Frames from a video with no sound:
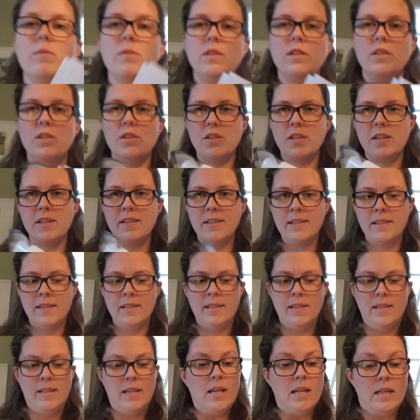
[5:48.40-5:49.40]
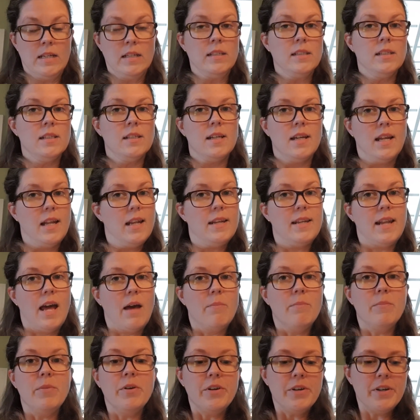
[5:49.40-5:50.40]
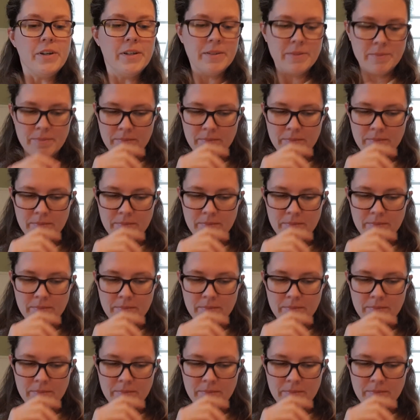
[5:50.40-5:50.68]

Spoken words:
which number